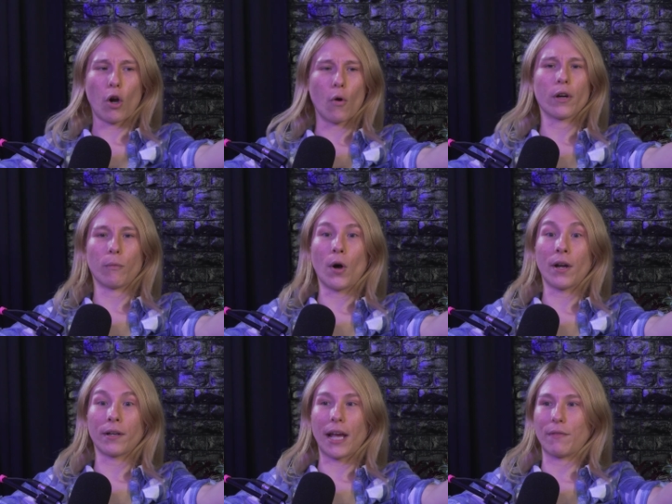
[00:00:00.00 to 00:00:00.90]
go in
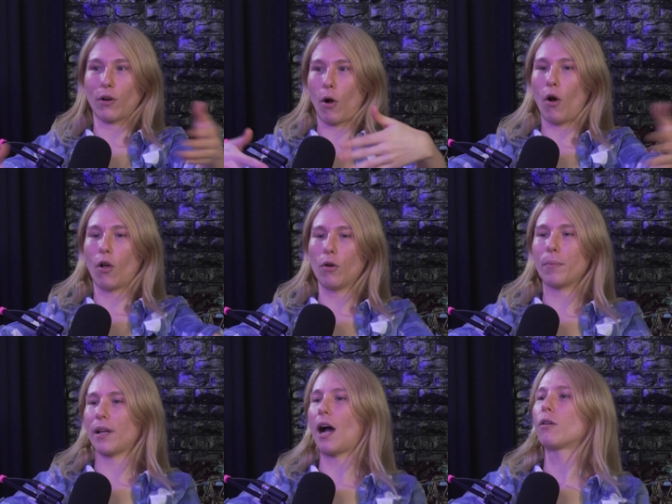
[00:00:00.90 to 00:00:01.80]
one and they're all
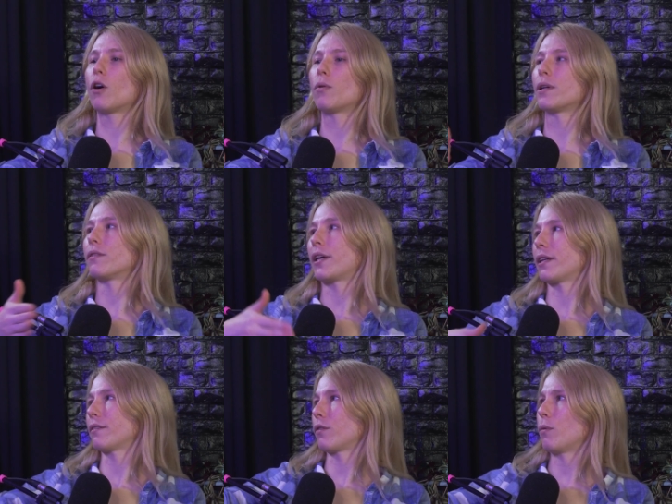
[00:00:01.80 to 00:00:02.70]
open, I'll go in
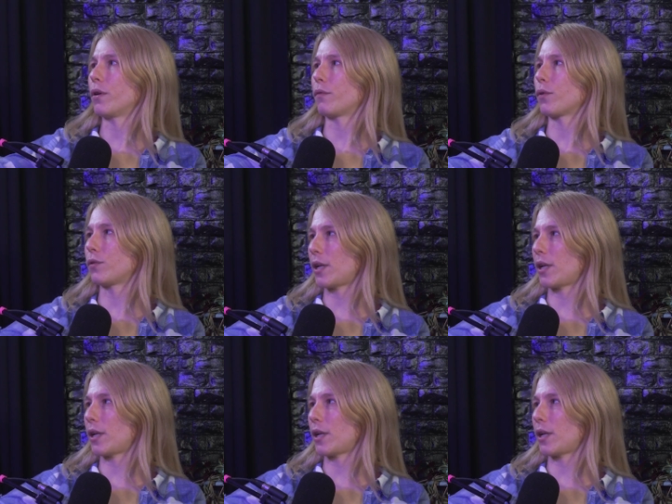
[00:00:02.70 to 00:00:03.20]
like the one further